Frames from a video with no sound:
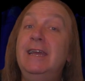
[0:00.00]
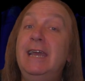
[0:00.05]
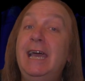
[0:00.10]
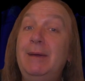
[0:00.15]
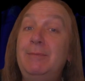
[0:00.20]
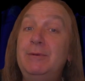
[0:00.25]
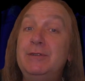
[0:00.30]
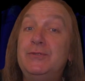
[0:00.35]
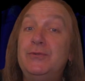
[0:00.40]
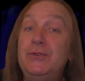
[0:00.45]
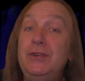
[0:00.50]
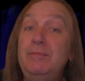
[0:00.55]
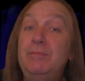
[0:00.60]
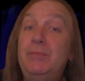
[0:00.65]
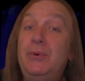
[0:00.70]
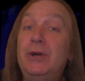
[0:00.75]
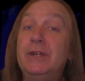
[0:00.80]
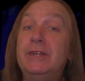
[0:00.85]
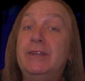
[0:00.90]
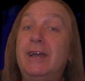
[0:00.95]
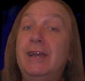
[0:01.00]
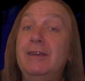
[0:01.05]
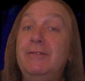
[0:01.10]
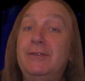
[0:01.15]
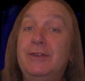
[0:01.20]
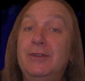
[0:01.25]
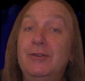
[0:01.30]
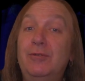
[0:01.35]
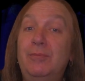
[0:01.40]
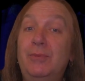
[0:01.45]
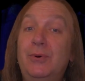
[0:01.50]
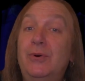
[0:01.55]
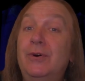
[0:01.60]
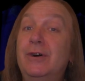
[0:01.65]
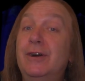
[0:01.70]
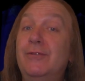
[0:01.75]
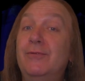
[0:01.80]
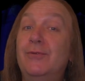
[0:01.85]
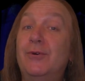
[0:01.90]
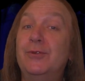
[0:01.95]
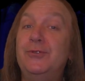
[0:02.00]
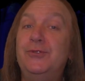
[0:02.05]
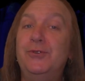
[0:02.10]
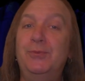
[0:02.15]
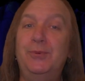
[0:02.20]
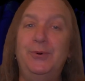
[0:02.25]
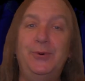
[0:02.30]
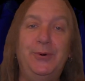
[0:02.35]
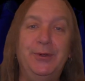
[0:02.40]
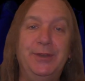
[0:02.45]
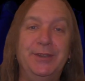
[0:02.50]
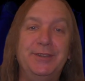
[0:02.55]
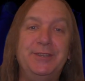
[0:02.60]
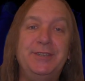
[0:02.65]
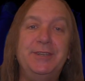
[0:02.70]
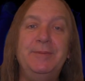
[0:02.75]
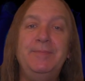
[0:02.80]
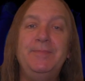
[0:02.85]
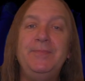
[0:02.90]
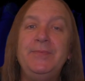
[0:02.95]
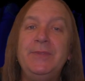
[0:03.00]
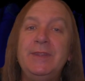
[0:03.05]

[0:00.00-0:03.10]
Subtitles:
and was written by Dave Gilmour and Roger Waters.